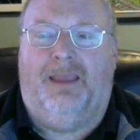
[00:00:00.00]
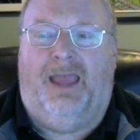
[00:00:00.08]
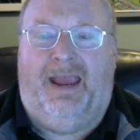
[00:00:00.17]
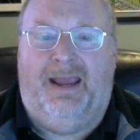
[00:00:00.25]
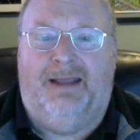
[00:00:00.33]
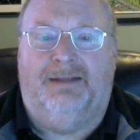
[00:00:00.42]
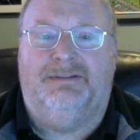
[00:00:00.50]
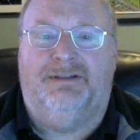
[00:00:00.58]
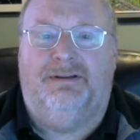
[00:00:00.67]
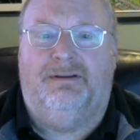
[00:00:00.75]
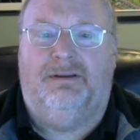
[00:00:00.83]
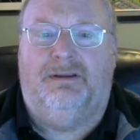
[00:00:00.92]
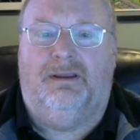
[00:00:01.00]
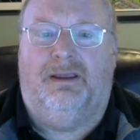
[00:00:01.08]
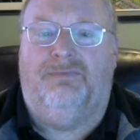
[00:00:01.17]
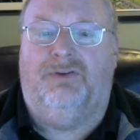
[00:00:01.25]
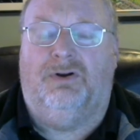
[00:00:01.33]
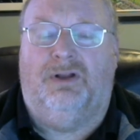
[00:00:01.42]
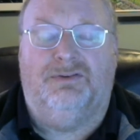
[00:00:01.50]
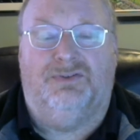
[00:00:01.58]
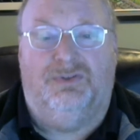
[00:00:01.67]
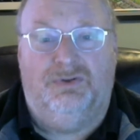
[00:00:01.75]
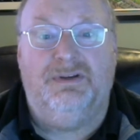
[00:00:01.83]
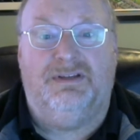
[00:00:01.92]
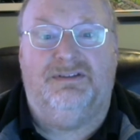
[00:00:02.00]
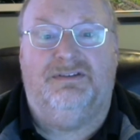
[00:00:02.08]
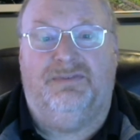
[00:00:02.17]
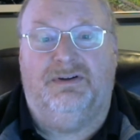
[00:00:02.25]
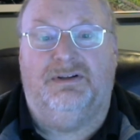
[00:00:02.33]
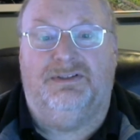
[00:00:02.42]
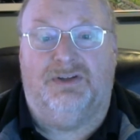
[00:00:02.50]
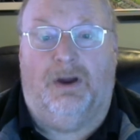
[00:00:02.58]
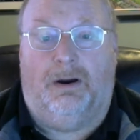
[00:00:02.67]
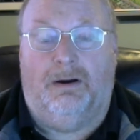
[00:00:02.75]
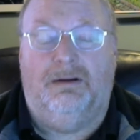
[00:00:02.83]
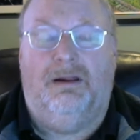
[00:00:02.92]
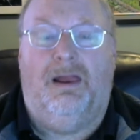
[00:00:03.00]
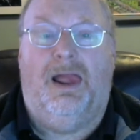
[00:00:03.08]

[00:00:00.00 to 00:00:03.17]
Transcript: And if your lungs do get severely scarred,